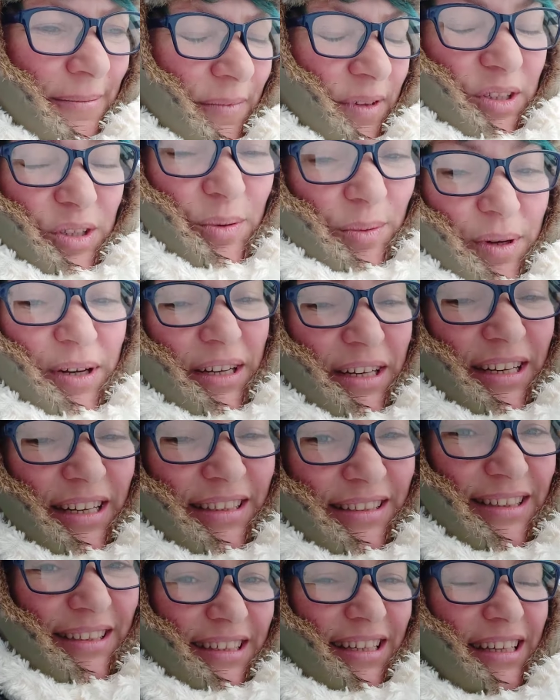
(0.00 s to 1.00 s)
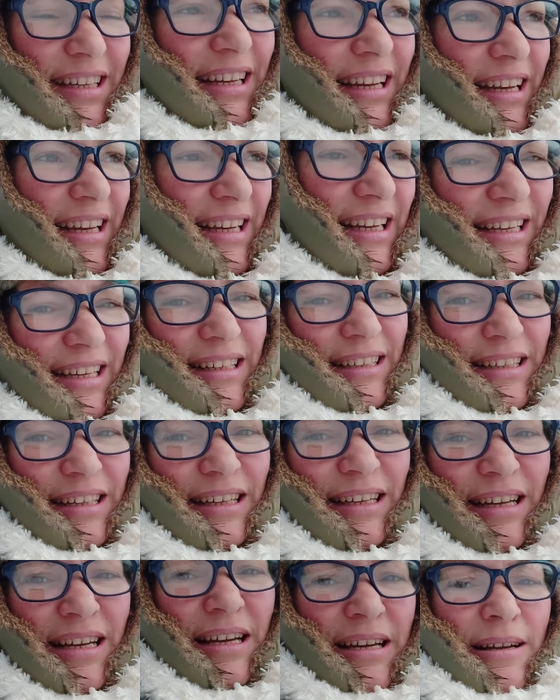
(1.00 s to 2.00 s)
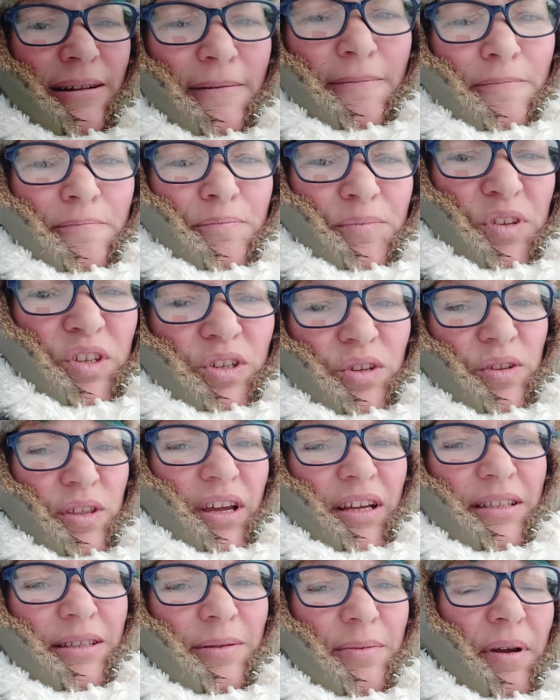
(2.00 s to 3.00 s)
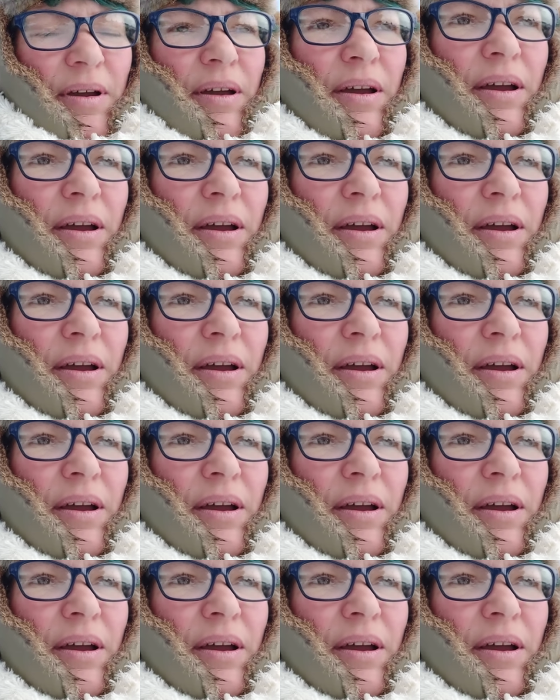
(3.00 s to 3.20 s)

That's what it is. And so that's